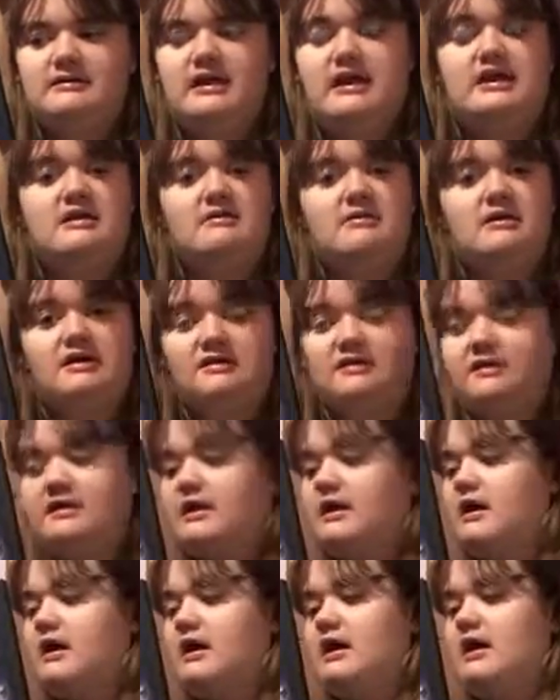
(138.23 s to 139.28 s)
Anyways,
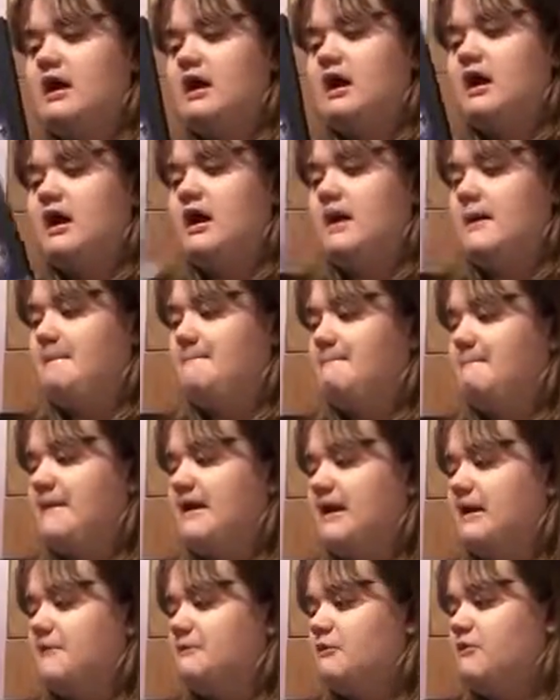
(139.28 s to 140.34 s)
and
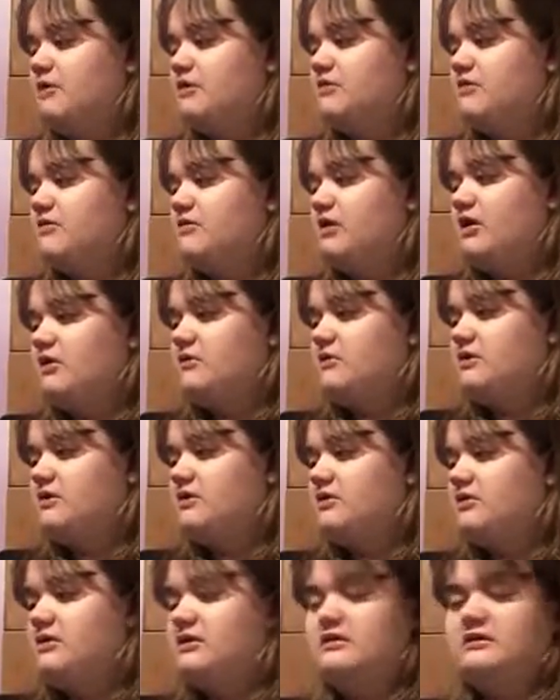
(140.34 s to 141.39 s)
I'm going to start
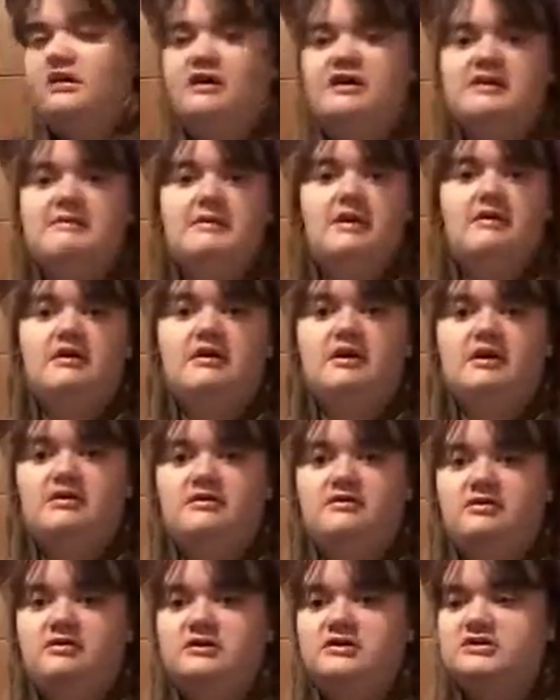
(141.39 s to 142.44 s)
with talking about An
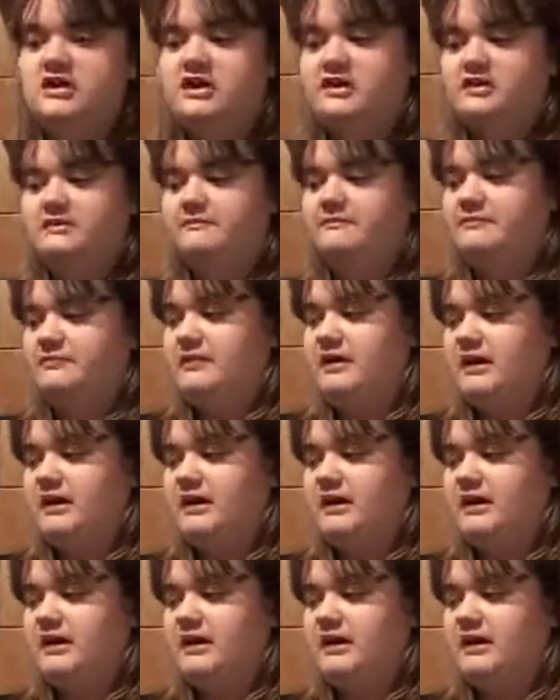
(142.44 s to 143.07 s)
Unearthly Child,